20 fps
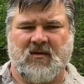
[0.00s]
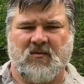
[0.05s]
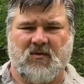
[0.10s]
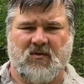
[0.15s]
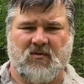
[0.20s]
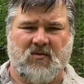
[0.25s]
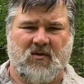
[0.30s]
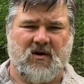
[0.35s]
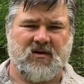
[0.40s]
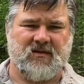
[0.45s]

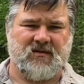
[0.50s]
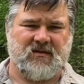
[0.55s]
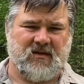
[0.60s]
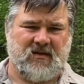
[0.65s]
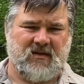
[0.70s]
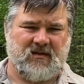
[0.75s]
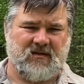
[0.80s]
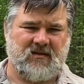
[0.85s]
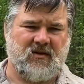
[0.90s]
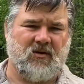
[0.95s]
requires
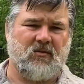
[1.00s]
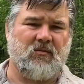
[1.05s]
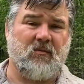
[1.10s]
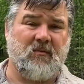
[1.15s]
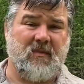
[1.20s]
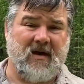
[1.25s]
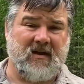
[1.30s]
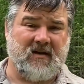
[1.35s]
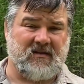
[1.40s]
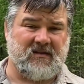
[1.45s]
a considerable
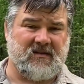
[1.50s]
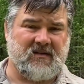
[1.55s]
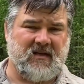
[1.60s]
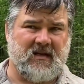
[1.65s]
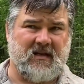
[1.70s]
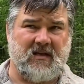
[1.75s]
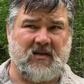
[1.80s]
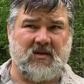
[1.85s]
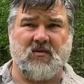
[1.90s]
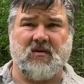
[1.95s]
amount of
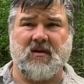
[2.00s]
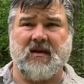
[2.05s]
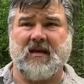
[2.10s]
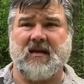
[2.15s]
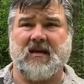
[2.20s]
study. You can